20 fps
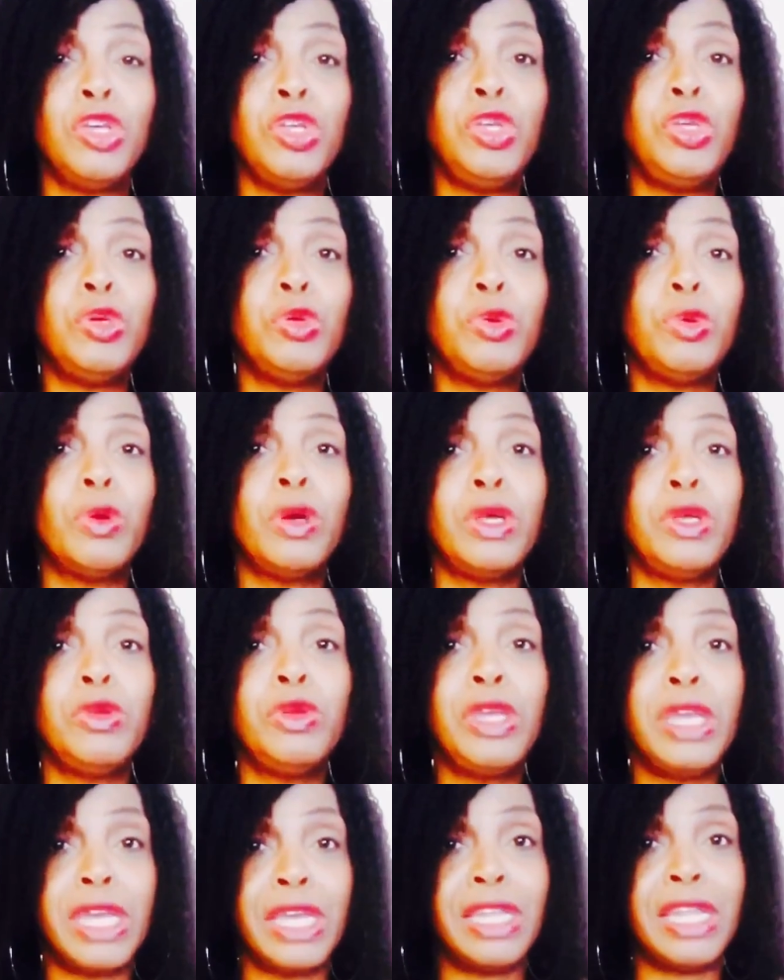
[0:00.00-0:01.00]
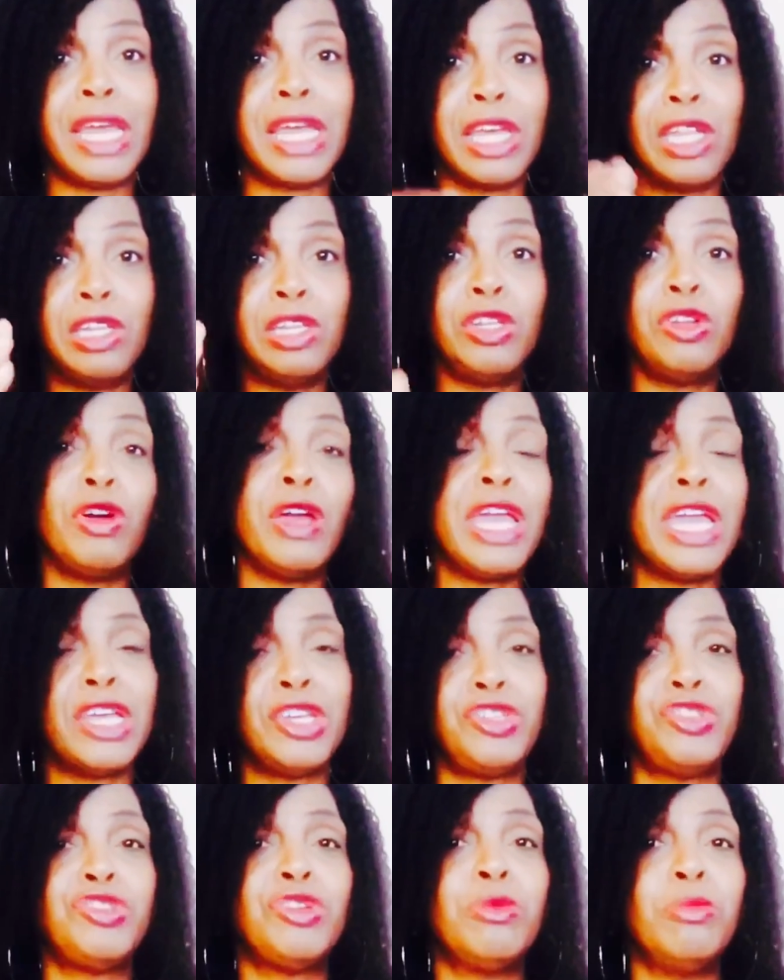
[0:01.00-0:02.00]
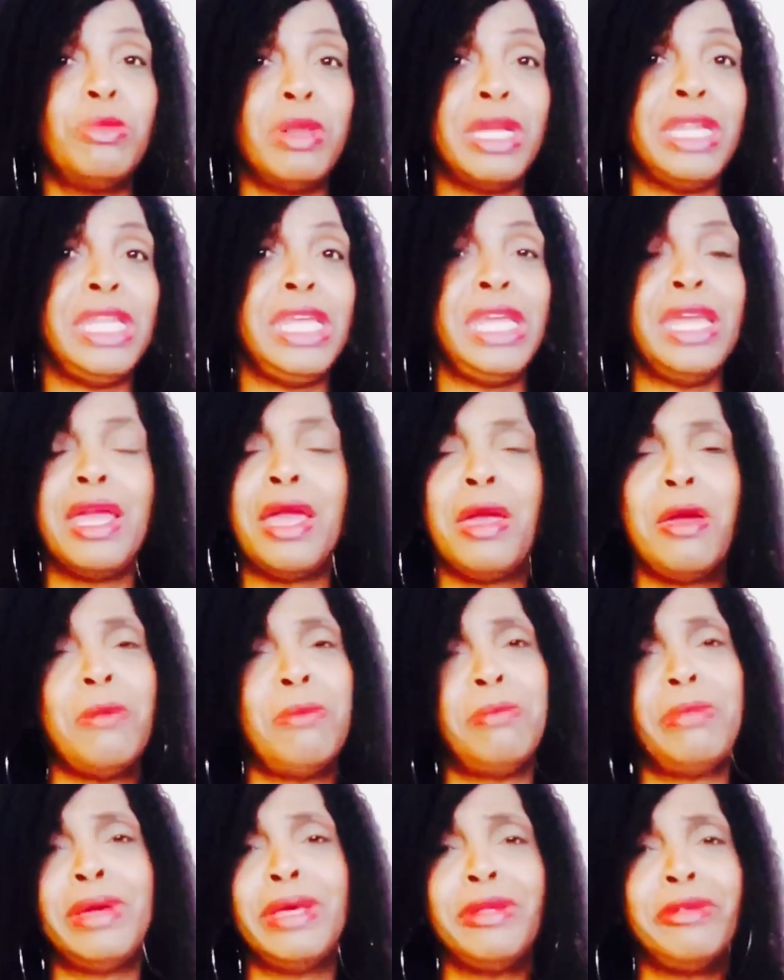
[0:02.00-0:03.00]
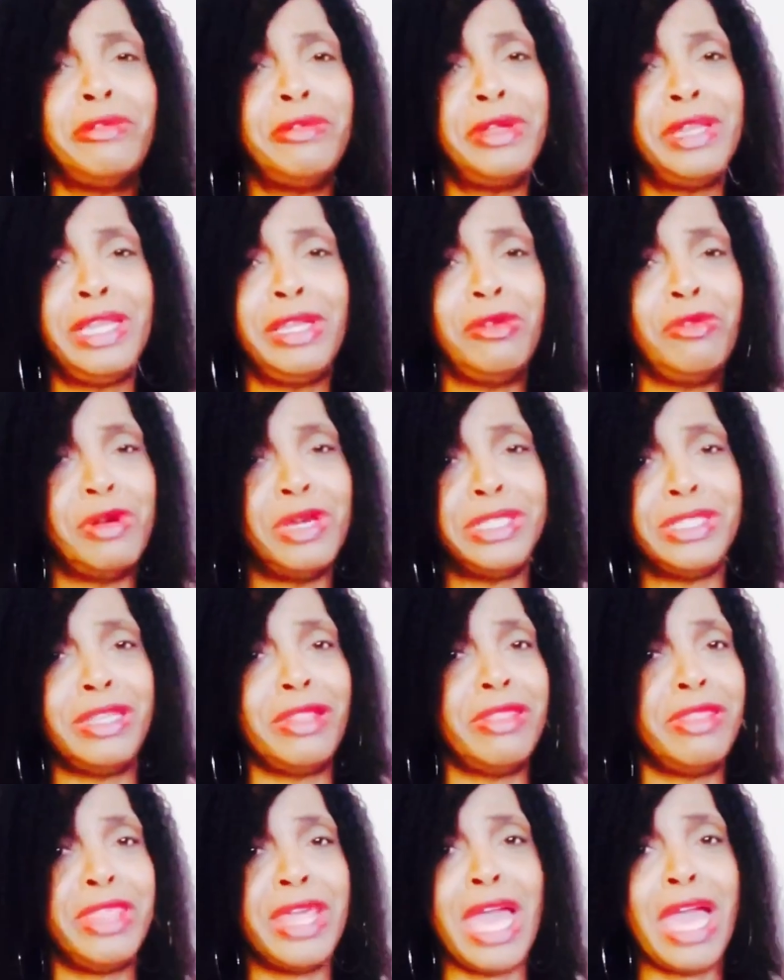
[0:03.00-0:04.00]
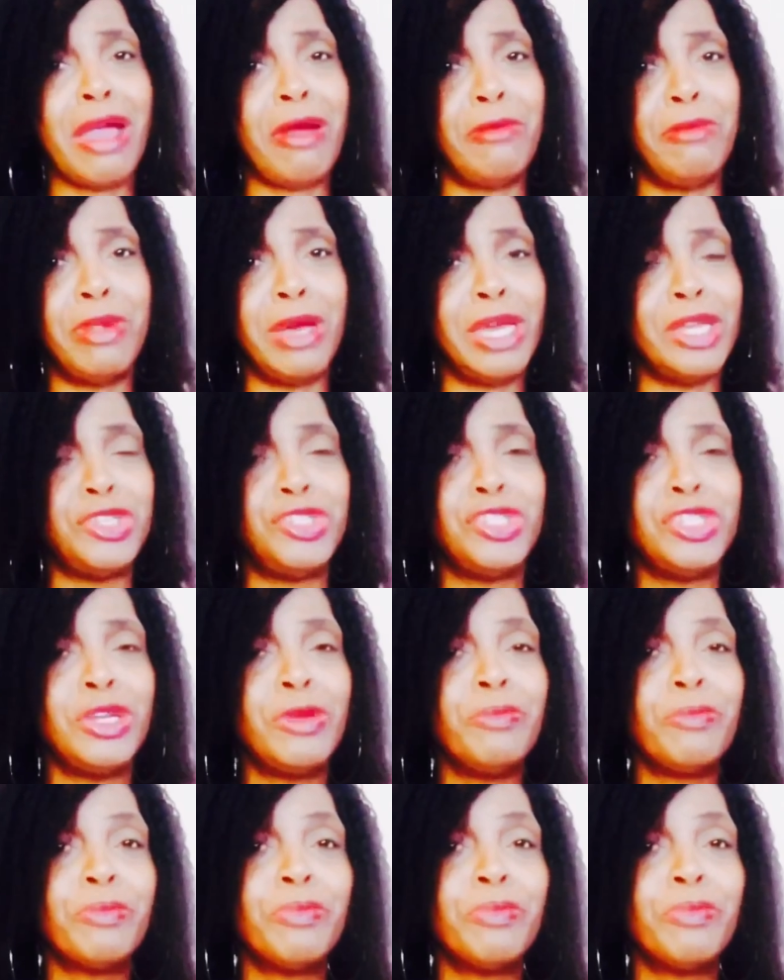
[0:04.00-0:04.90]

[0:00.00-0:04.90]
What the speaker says: You get like a little extra money, but it really wasn't that much.